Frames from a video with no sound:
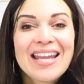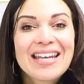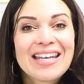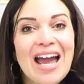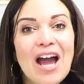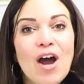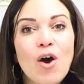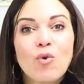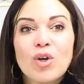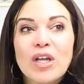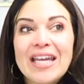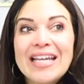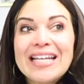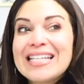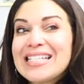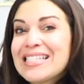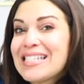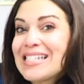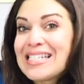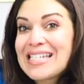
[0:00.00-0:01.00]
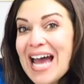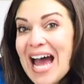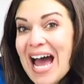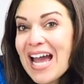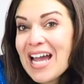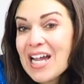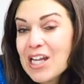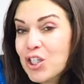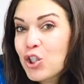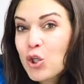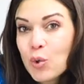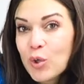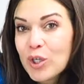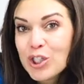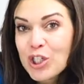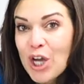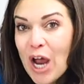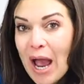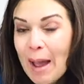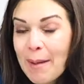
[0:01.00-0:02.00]
Now, it is not
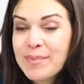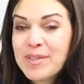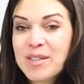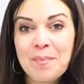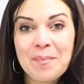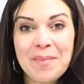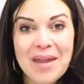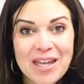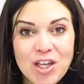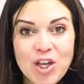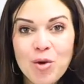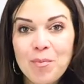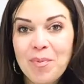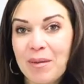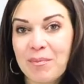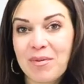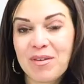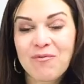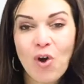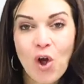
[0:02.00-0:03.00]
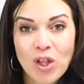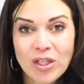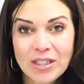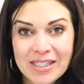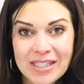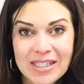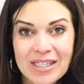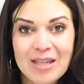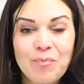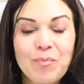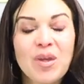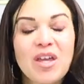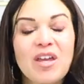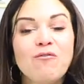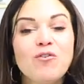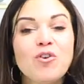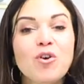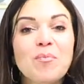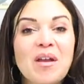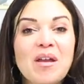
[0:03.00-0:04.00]
your job to make your baby fall asleep.
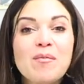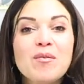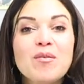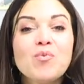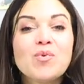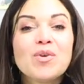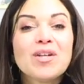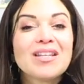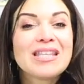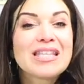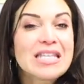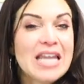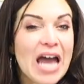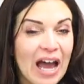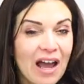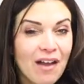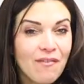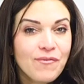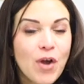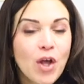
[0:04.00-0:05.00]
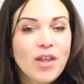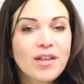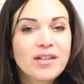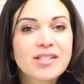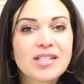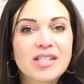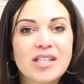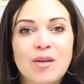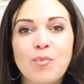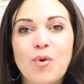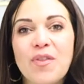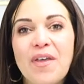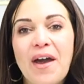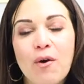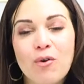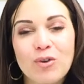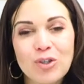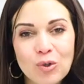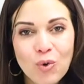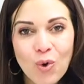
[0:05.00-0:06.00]
If your baby will not fall asleep
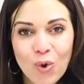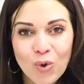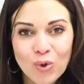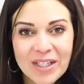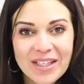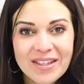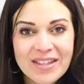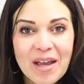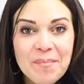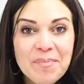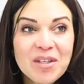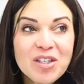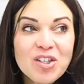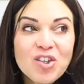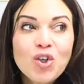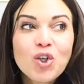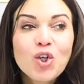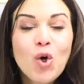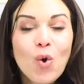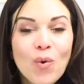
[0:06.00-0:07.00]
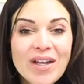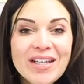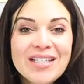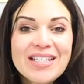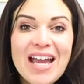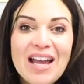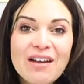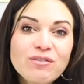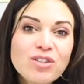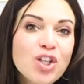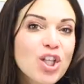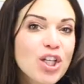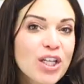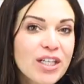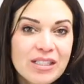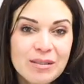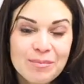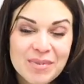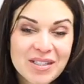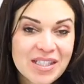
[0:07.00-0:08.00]
without you holding them, then you're going to have to look
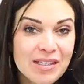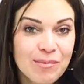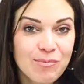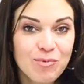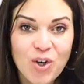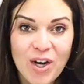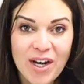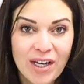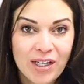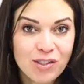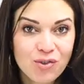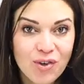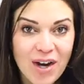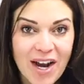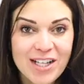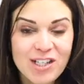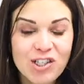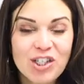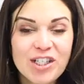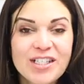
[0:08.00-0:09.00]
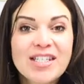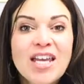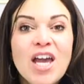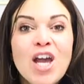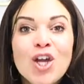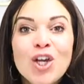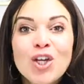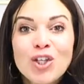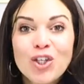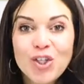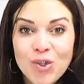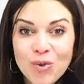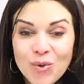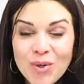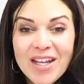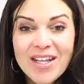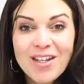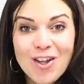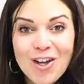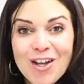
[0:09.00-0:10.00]
at some sleep training strategies. You
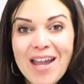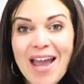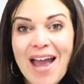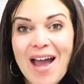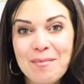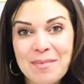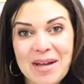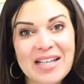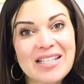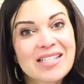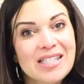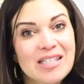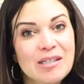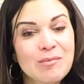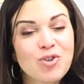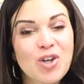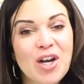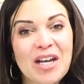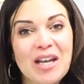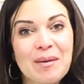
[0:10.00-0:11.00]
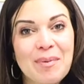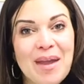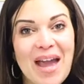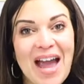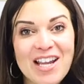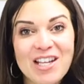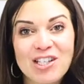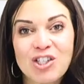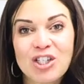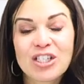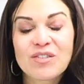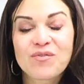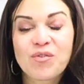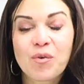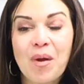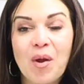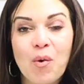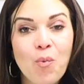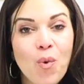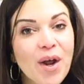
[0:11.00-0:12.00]
can look at my sleep training packages for
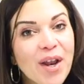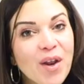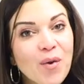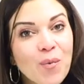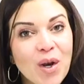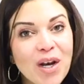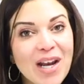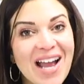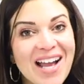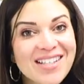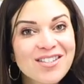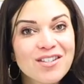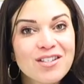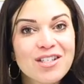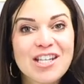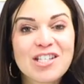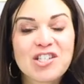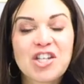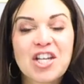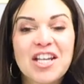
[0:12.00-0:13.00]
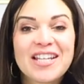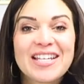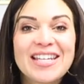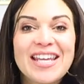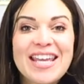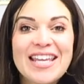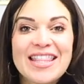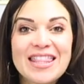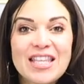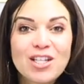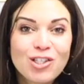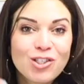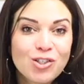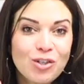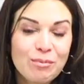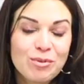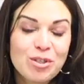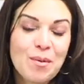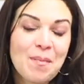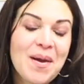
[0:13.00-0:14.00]
my one-on-one consultation in the
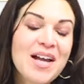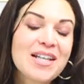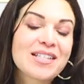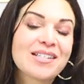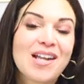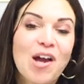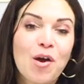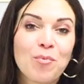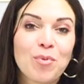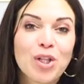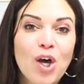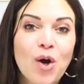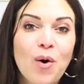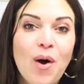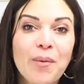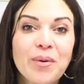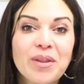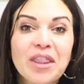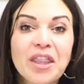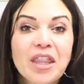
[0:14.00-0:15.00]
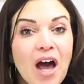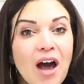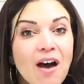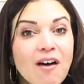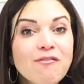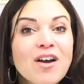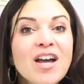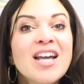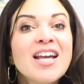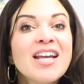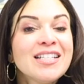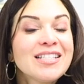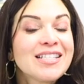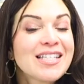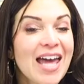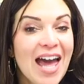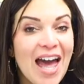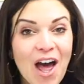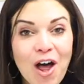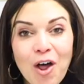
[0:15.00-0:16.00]
description box down below. I would love
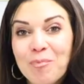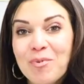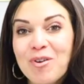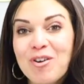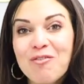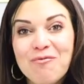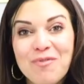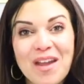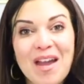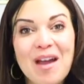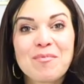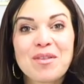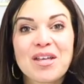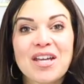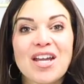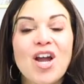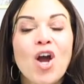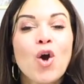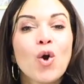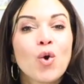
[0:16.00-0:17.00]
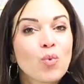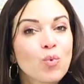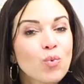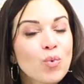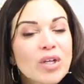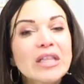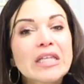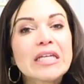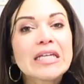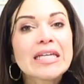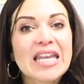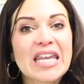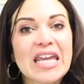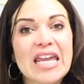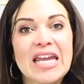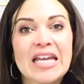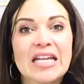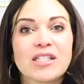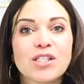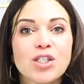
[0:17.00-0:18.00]
to help your family really get a
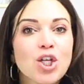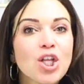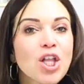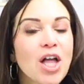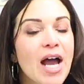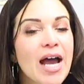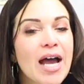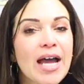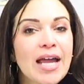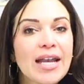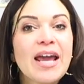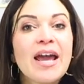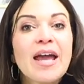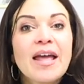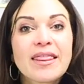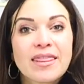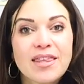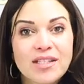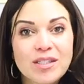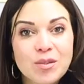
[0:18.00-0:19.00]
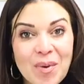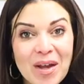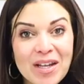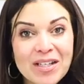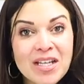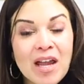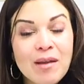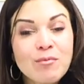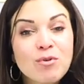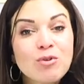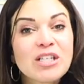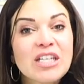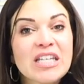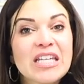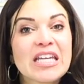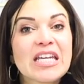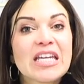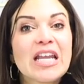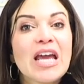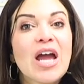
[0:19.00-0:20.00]
handle on this bedtime
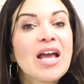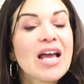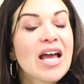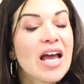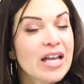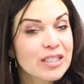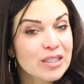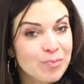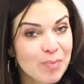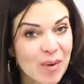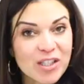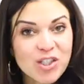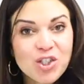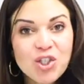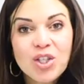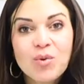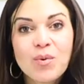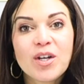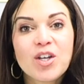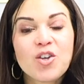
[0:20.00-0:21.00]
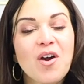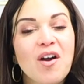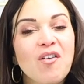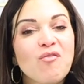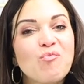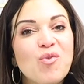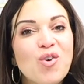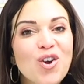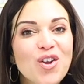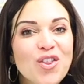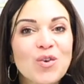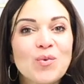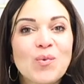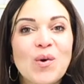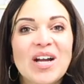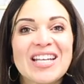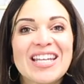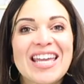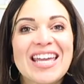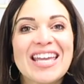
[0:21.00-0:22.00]
routine, especially when you have more than
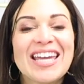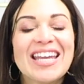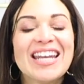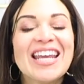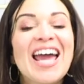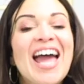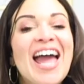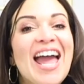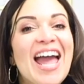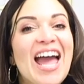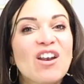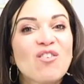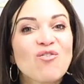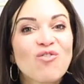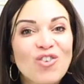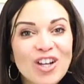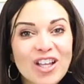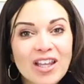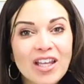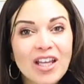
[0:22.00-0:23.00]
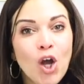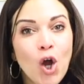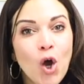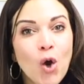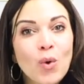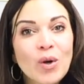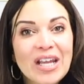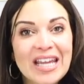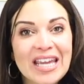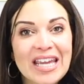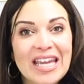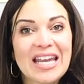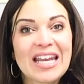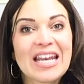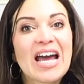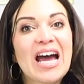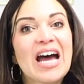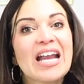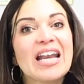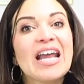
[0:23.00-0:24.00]
one kid, and really honing
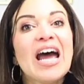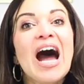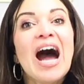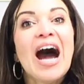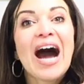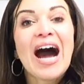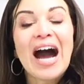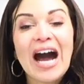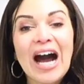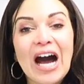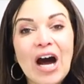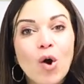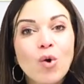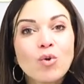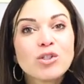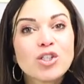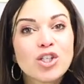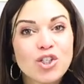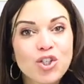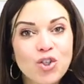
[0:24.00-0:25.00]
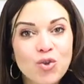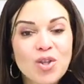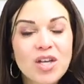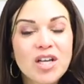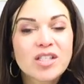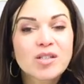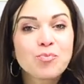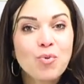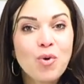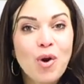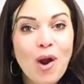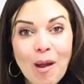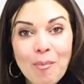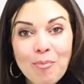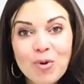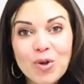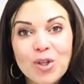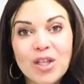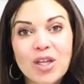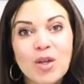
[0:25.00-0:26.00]
in on how to do this
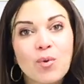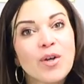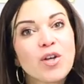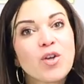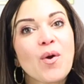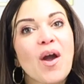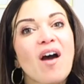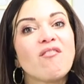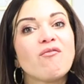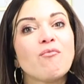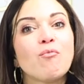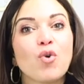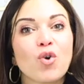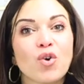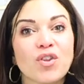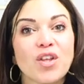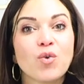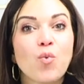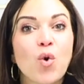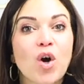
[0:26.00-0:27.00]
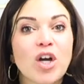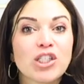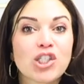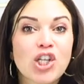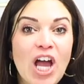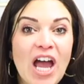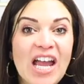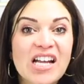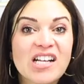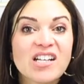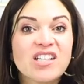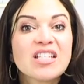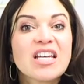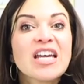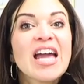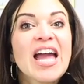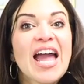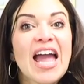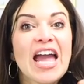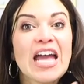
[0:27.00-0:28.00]
properly when you have more than one child
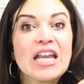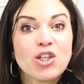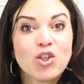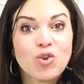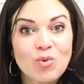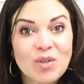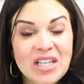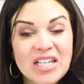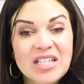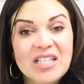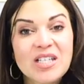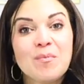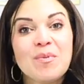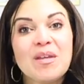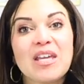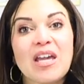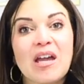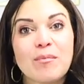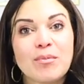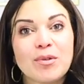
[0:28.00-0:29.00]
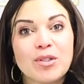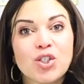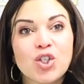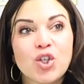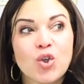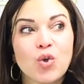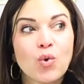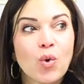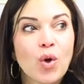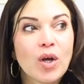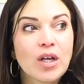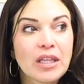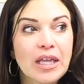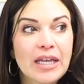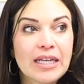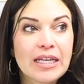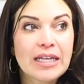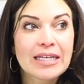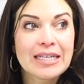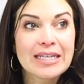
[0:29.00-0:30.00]
and you need to be able to
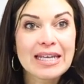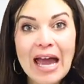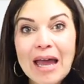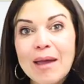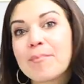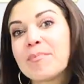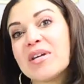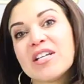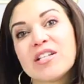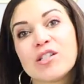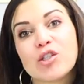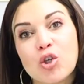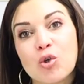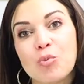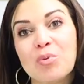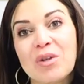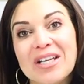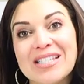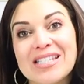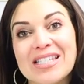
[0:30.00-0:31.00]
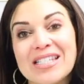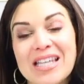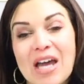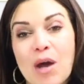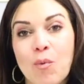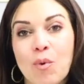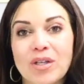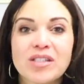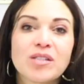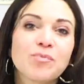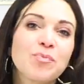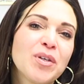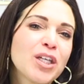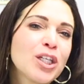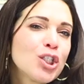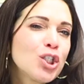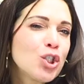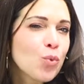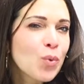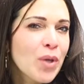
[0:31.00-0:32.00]
like not be in two places at once,
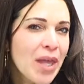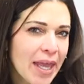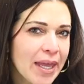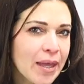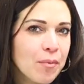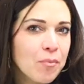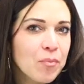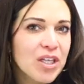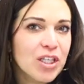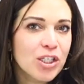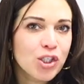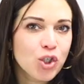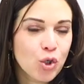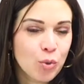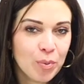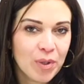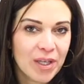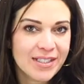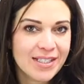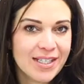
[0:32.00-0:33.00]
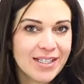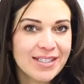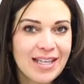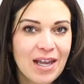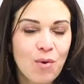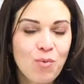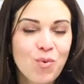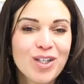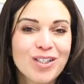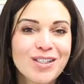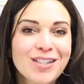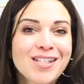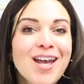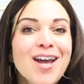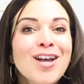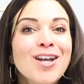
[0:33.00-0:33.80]
because you can't be in two places at once.